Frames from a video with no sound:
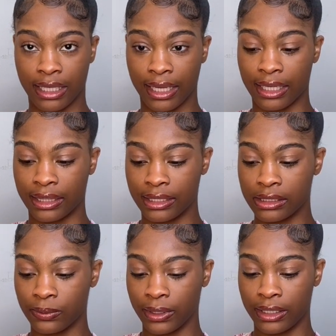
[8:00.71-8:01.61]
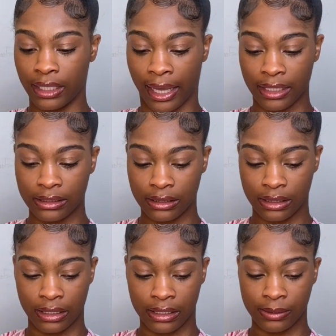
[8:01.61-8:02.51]
I get this one actually
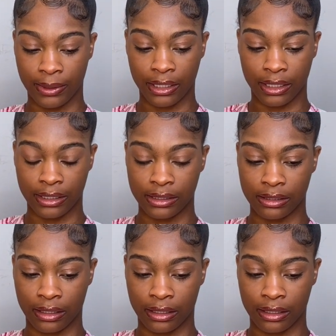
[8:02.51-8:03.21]
is because